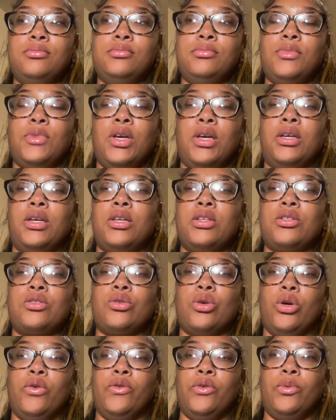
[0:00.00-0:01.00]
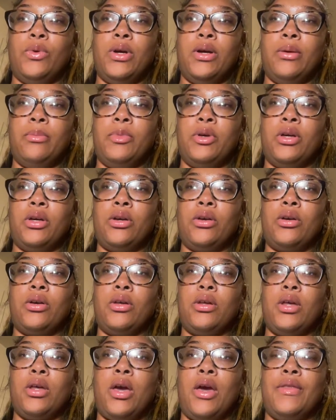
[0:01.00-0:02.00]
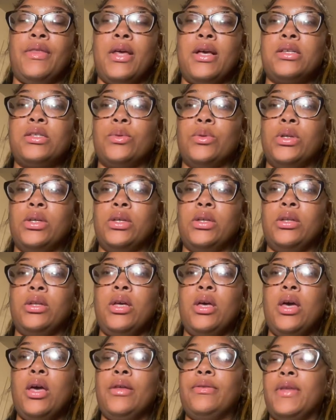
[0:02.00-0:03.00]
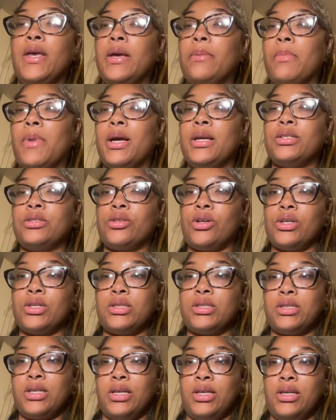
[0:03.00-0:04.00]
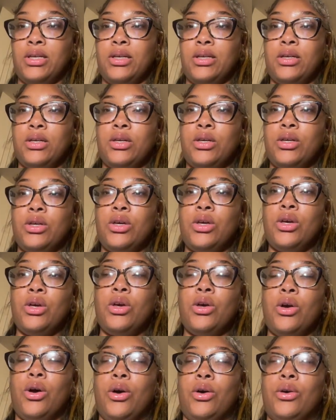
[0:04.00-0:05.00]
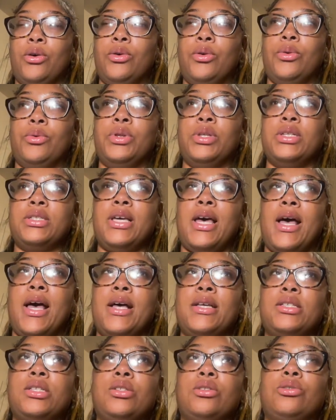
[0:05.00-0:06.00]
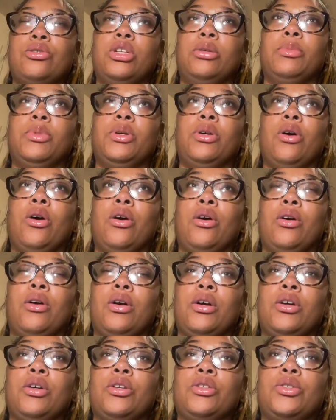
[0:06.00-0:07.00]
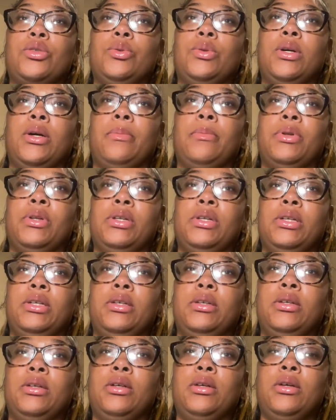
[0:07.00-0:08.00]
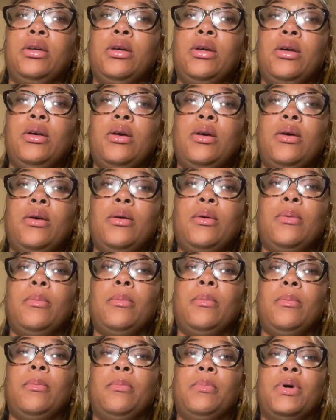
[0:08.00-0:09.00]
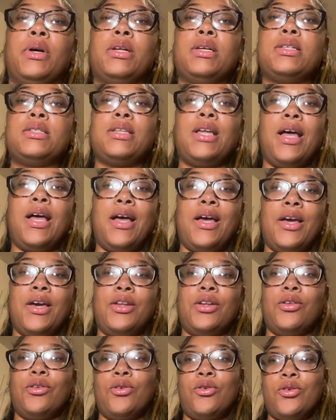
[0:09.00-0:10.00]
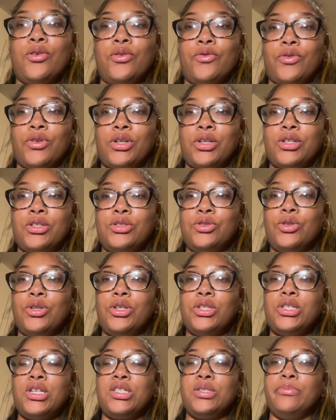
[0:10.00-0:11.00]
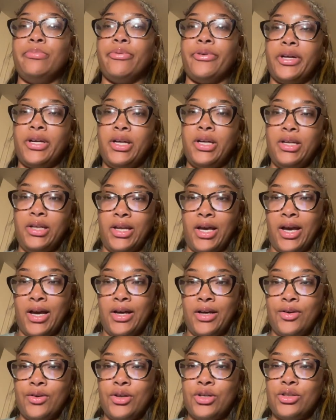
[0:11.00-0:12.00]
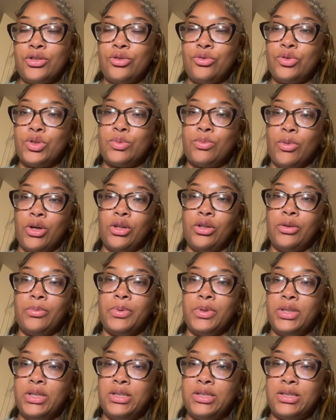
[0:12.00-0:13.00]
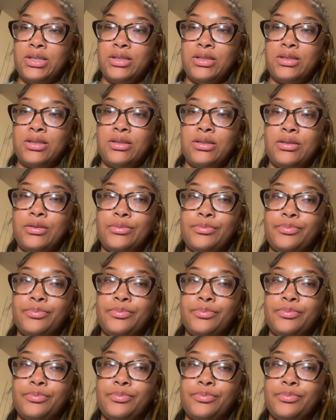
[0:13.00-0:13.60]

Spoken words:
it gets overwhelming, and that's when they might start saying, oh, the task is going to be hard to complete. But it's not in the long run because you can just break it down into smaller pieces